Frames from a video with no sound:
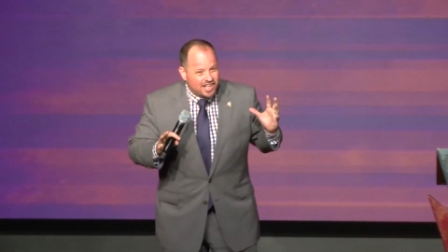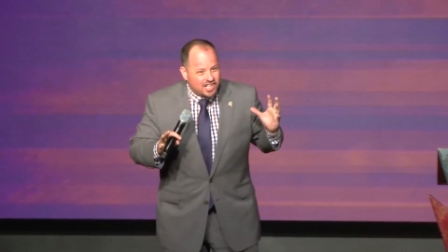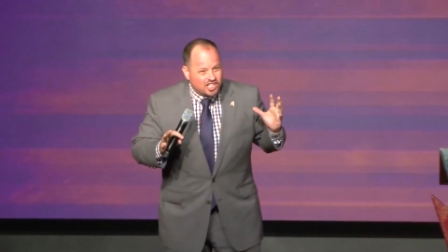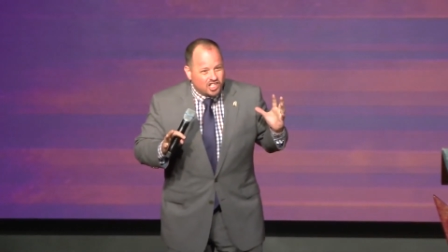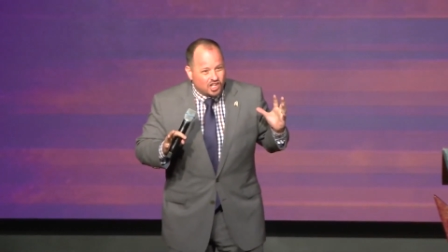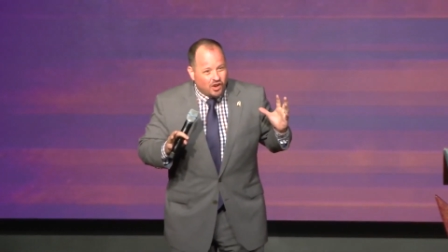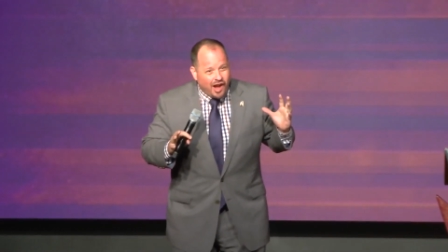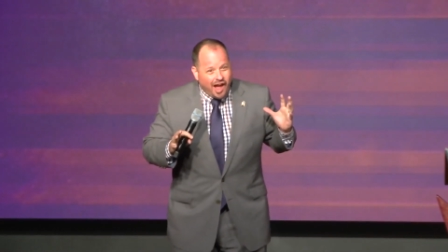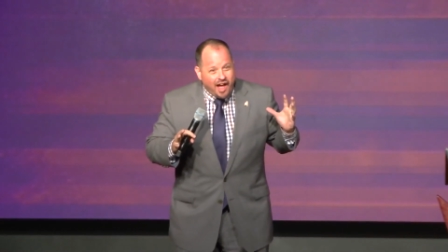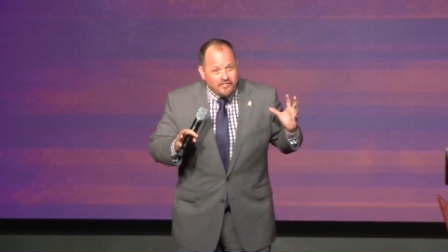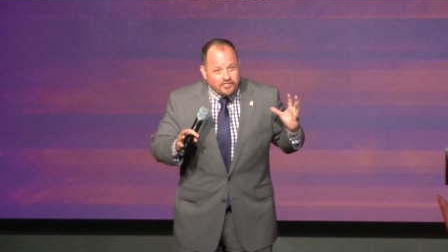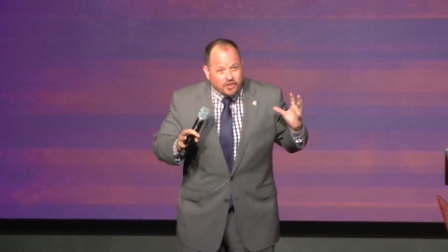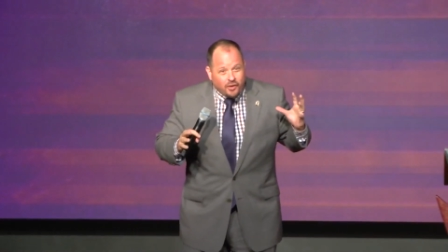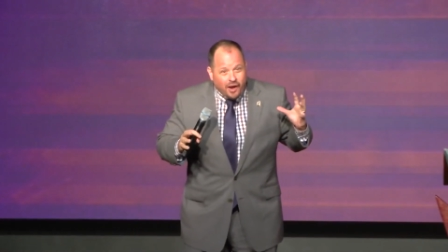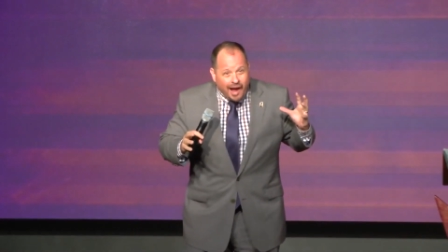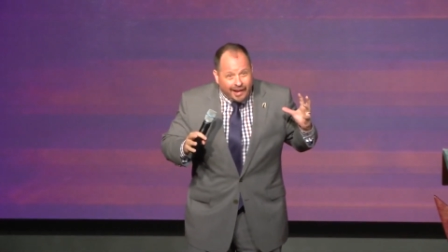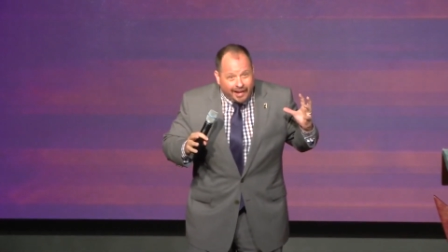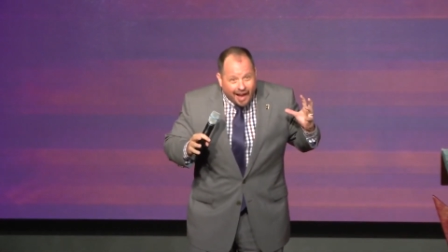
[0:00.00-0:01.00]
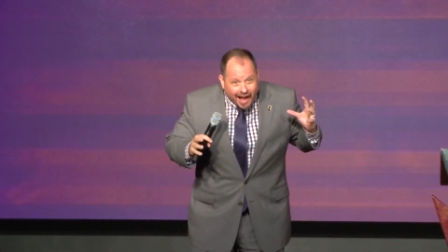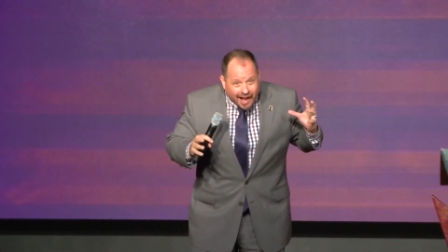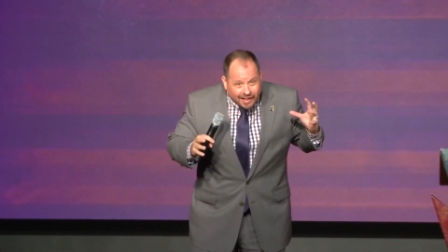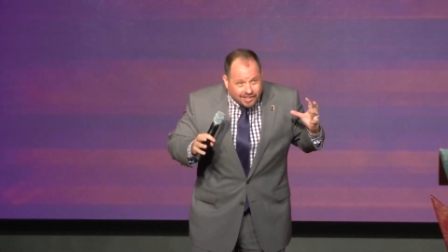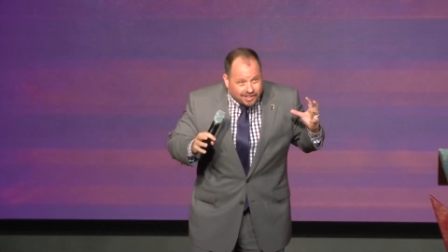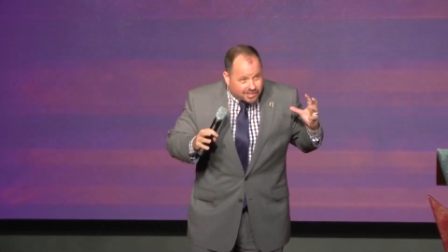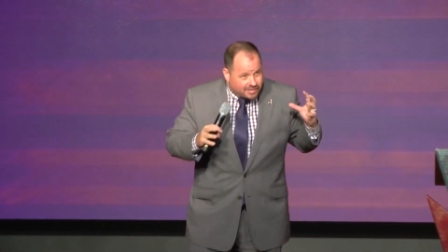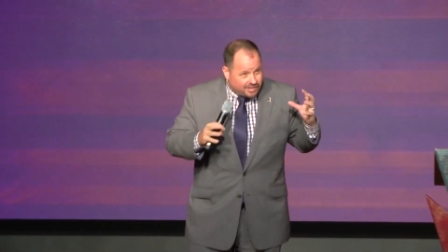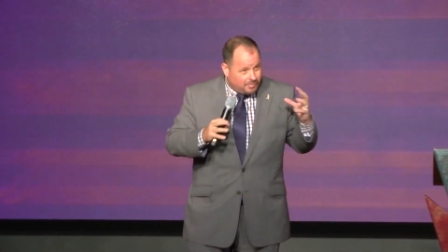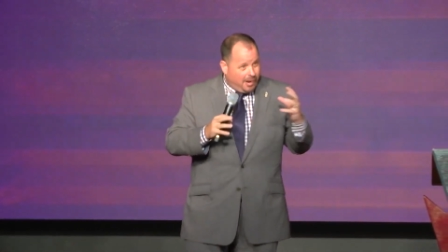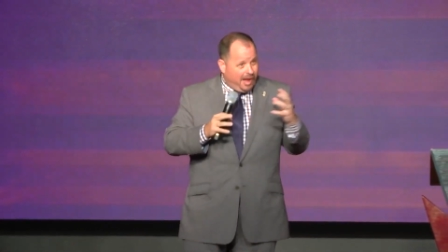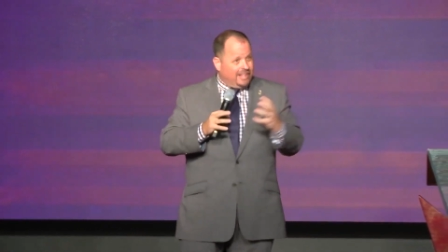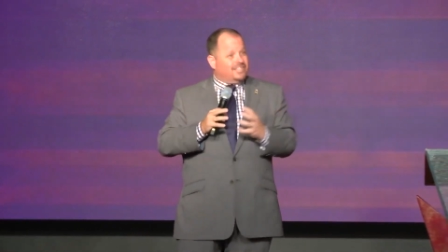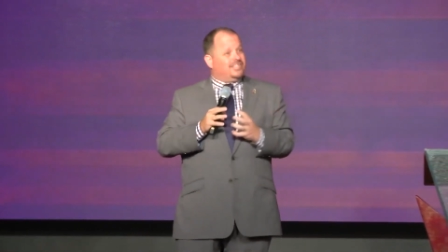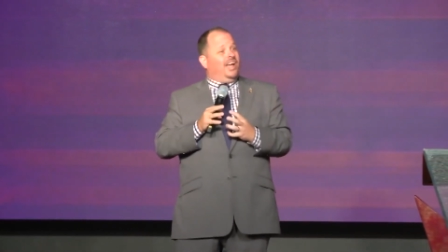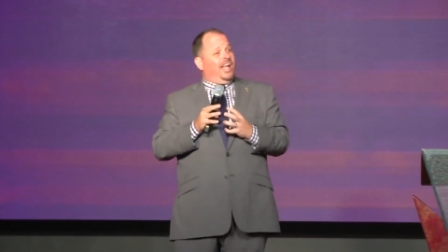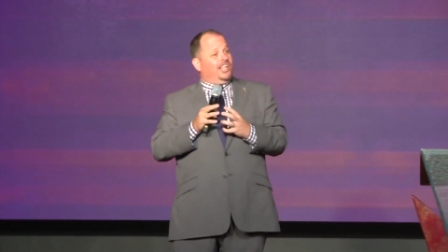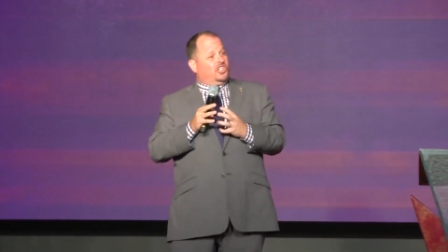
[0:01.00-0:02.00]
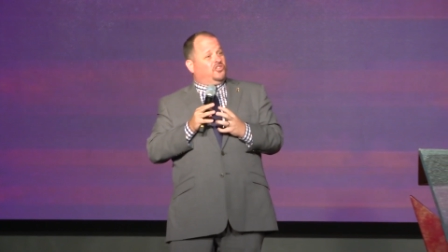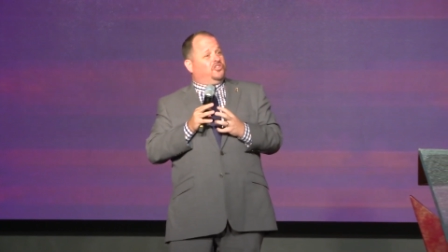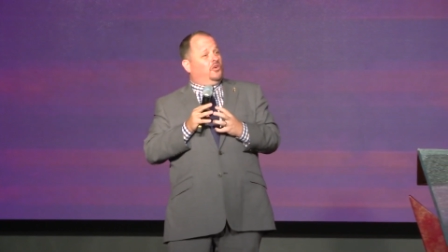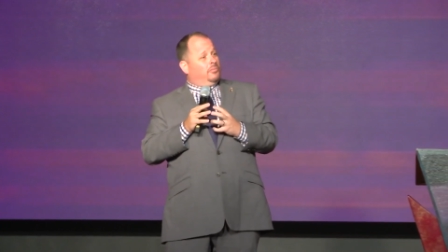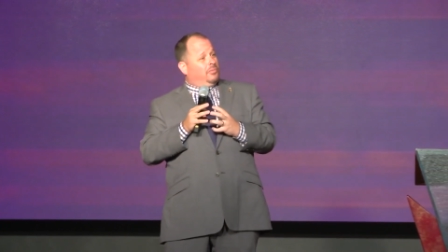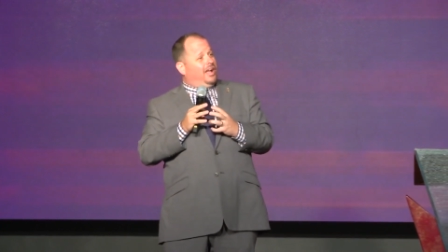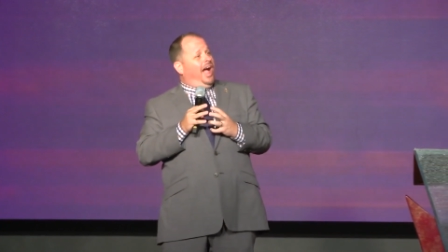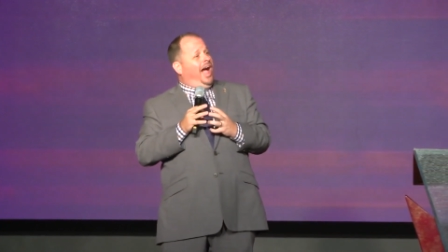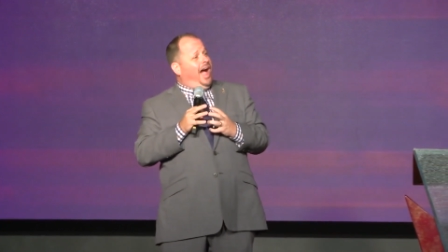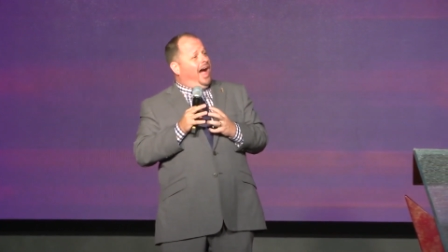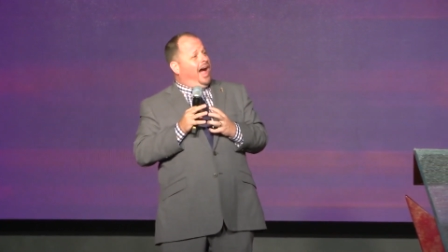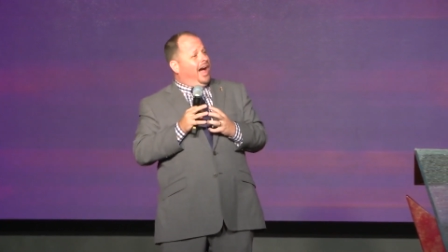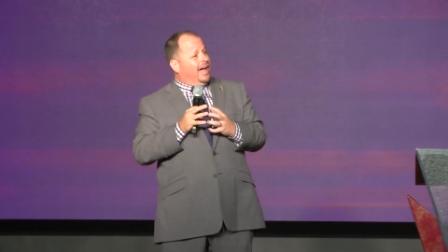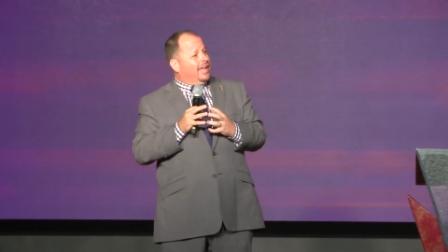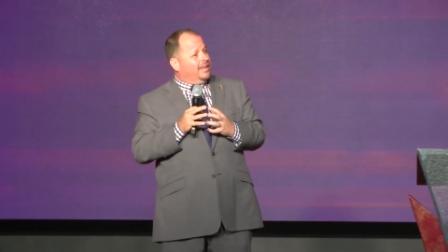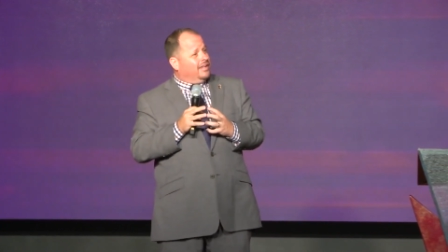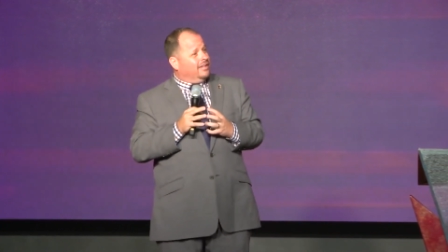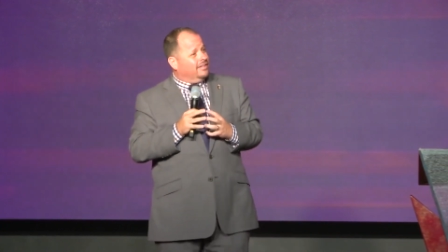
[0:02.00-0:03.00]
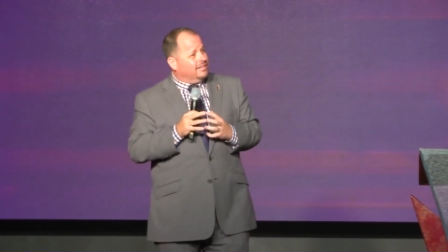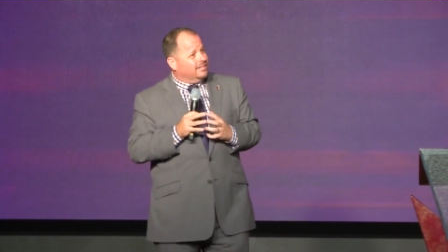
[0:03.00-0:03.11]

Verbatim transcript: So after I got my touch from God,